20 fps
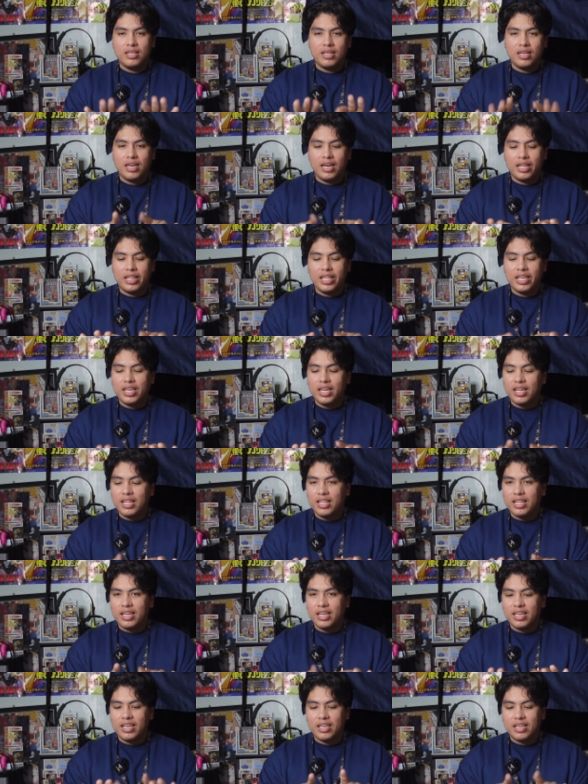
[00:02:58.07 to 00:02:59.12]
I think I
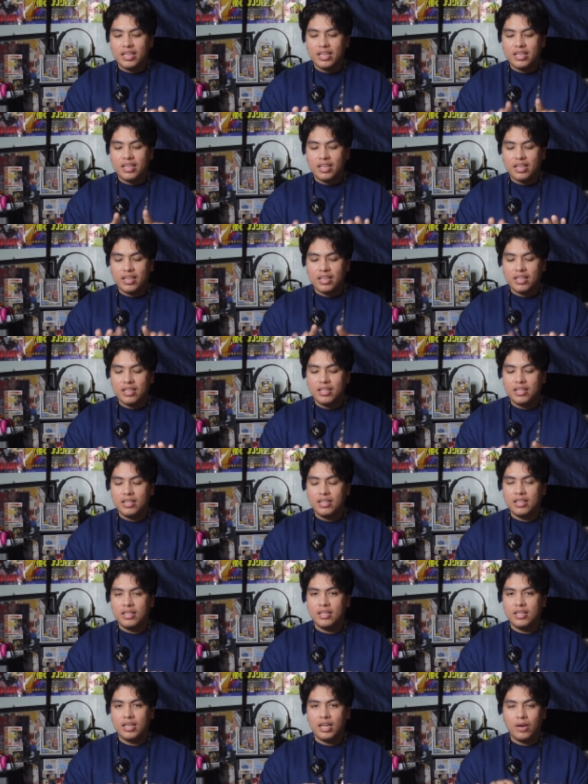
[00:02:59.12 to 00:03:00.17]
like, uh,
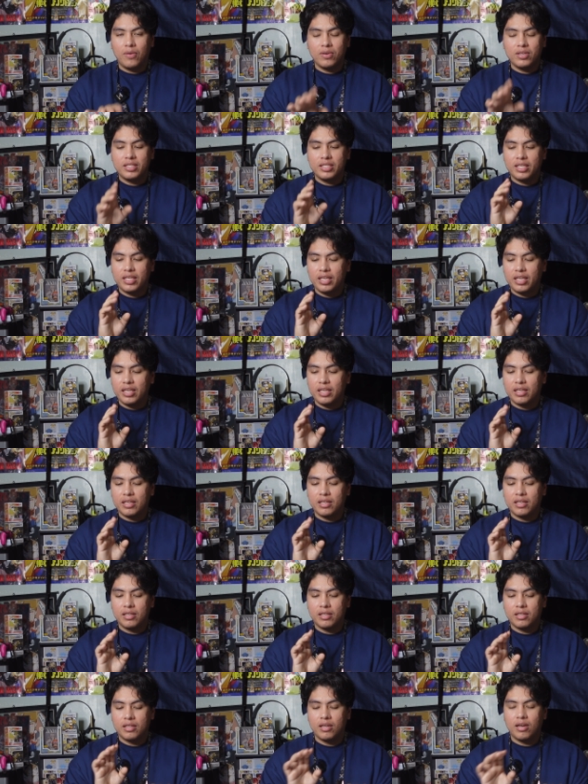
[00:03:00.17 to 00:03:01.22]
I would say
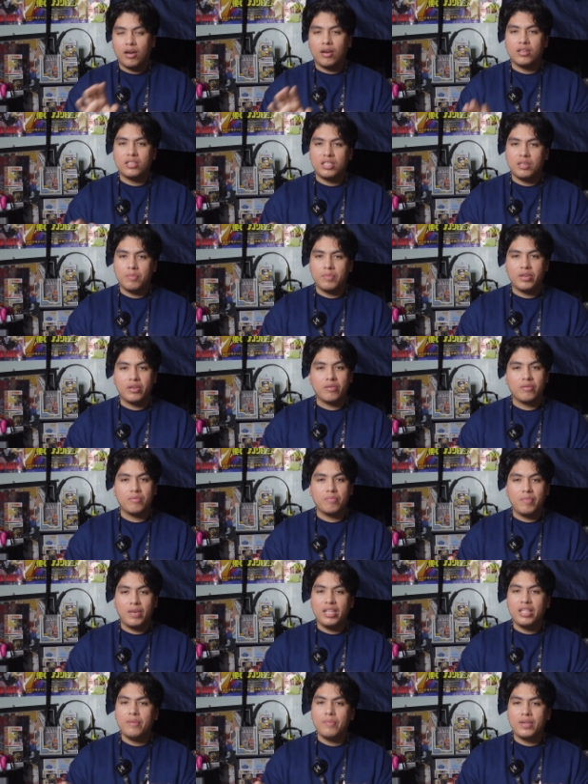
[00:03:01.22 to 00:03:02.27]
Awesomeo mainly